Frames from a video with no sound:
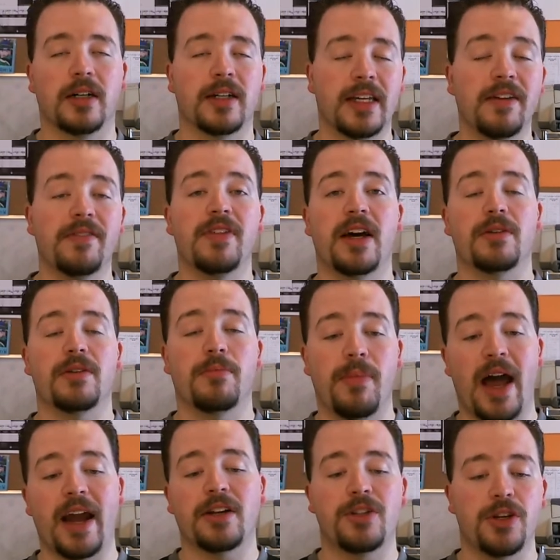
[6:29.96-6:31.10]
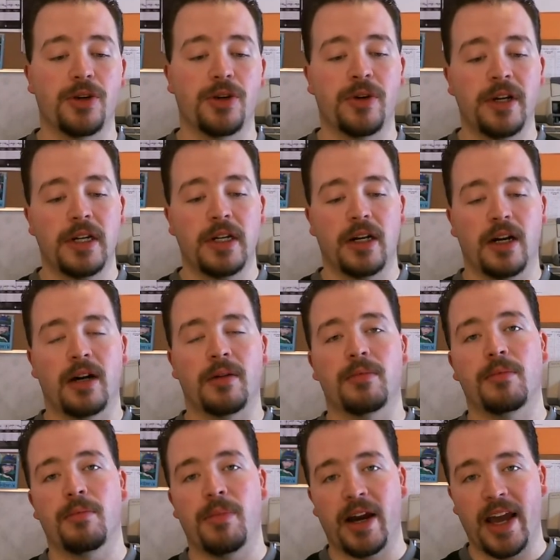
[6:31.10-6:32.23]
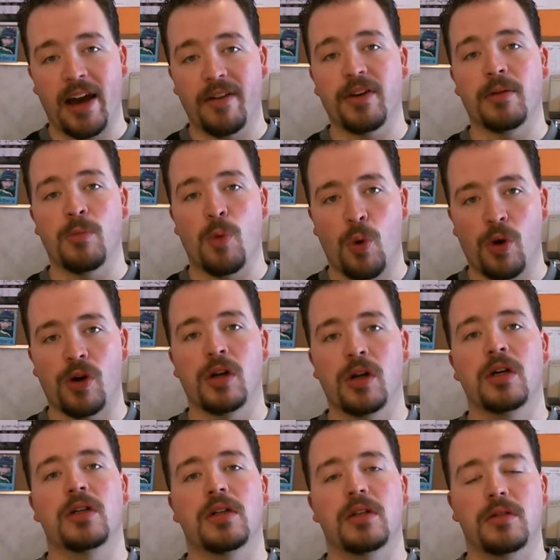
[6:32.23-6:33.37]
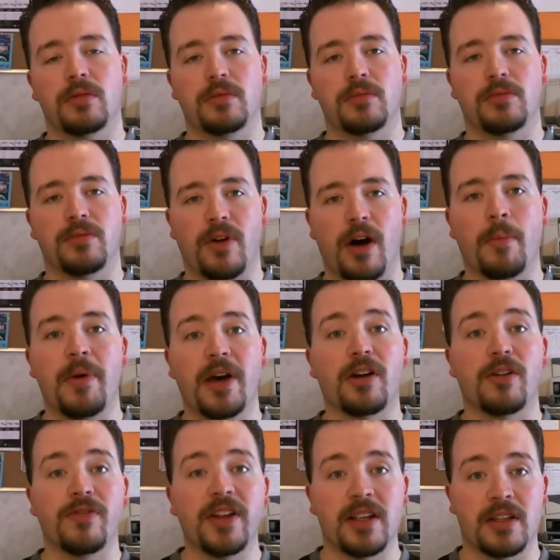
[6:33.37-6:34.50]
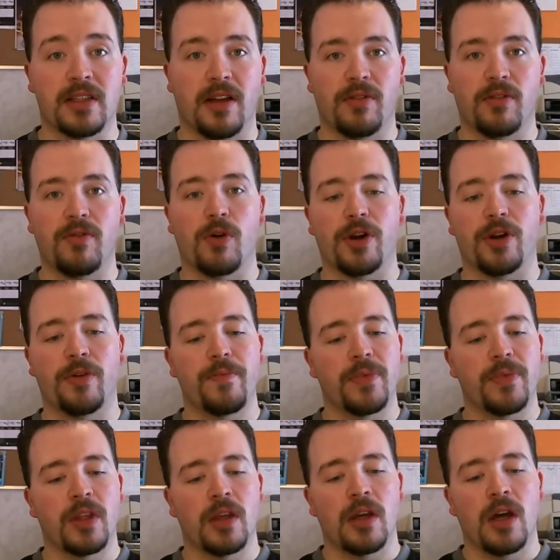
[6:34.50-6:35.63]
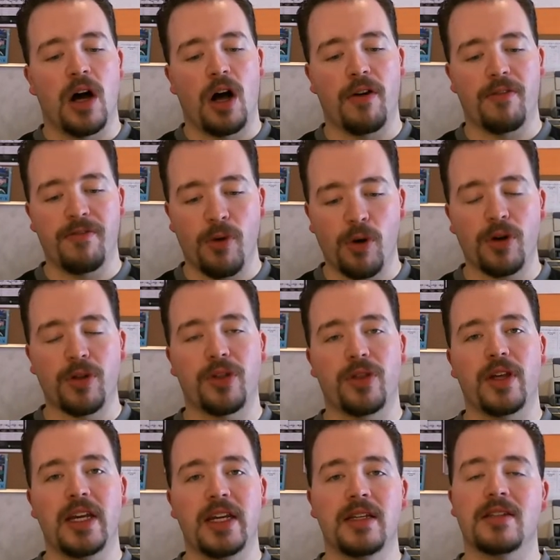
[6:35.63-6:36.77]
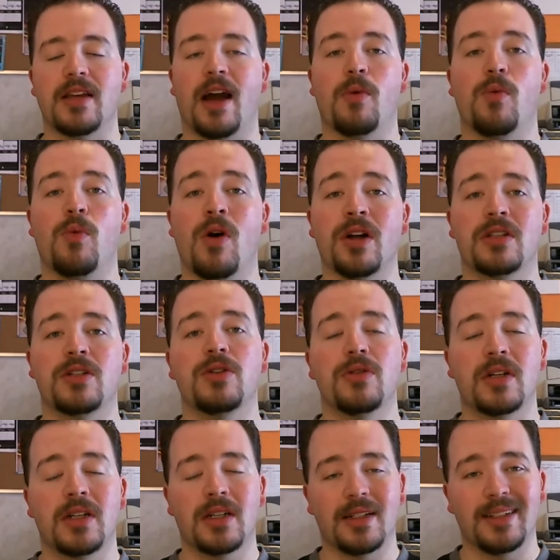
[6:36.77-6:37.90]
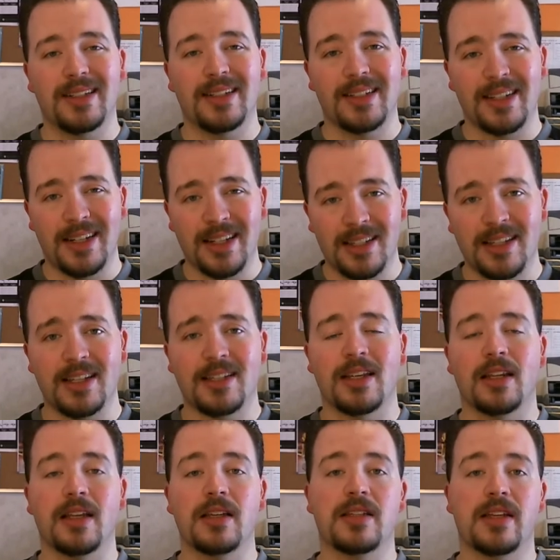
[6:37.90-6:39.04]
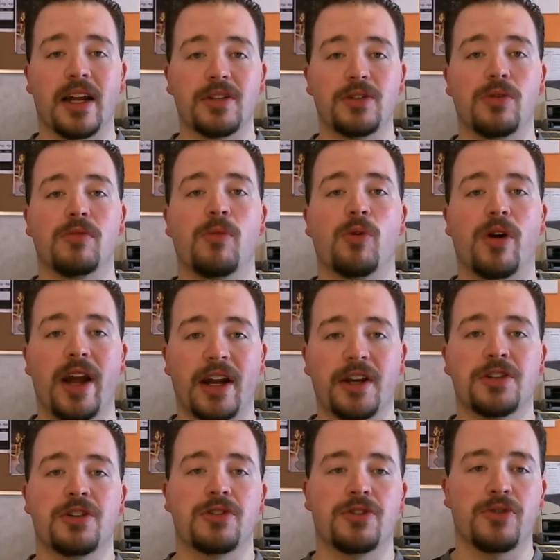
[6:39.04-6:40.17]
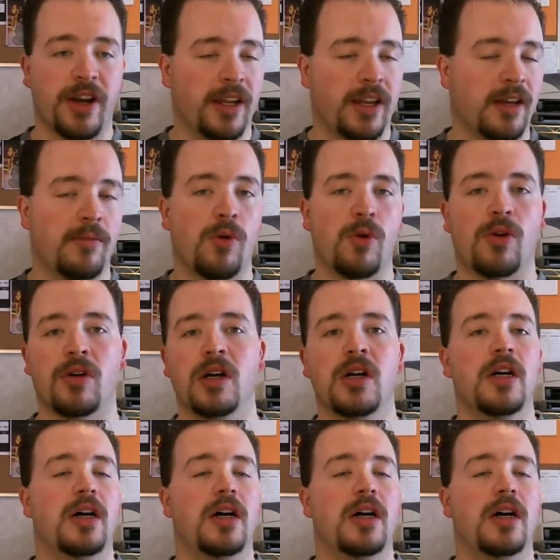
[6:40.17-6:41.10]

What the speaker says: give that back to you by having a better fitness level for you. Fourth is, I want to consistently schedule more extra training, more